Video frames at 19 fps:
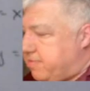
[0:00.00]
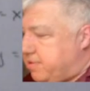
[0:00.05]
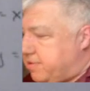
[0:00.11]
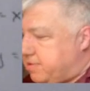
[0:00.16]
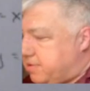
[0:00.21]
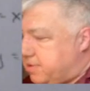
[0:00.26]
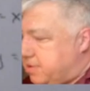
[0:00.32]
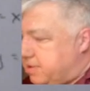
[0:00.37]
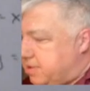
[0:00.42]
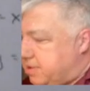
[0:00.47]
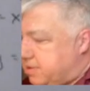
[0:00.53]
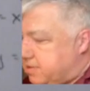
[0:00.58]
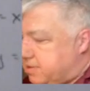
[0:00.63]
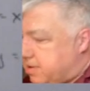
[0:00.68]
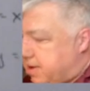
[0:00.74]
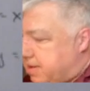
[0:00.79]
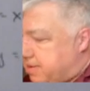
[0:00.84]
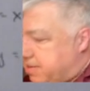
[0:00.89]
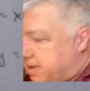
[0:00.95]
is,
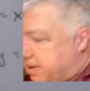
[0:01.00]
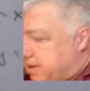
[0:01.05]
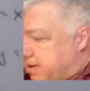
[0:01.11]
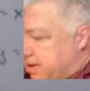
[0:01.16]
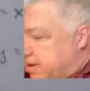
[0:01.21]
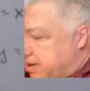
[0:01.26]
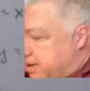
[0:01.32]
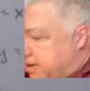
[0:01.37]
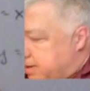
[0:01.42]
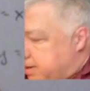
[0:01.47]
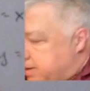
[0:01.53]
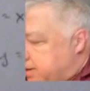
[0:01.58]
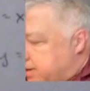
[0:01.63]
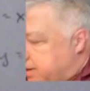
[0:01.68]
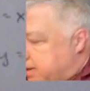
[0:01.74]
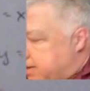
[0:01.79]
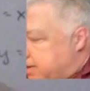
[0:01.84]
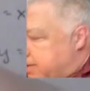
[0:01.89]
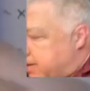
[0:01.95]
I think I
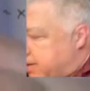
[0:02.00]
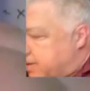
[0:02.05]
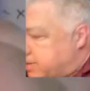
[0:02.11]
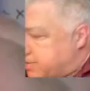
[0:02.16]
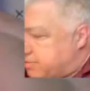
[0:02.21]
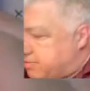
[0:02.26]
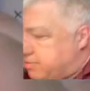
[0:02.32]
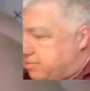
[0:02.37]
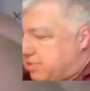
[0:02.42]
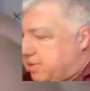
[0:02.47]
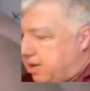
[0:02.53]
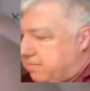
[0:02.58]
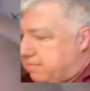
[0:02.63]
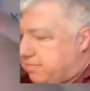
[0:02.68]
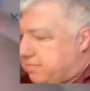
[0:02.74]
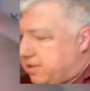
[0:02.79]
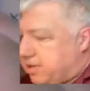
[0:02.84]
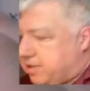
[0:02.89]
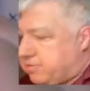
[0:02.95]
screwed up
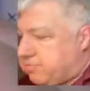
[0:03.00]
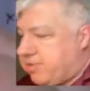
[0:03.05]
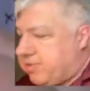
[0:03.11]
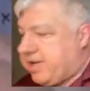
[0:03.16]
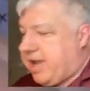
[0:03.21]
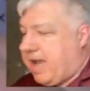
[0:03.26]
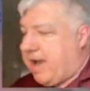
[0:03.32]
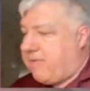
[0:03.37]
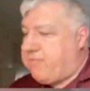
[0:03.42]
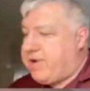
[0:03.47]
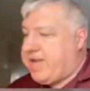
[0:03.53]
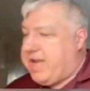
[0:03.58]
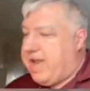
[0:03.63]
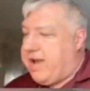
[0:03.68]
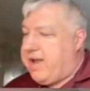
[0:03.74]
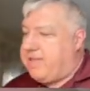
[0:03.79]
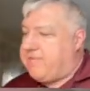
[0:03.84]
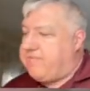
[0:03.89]
because we can't find,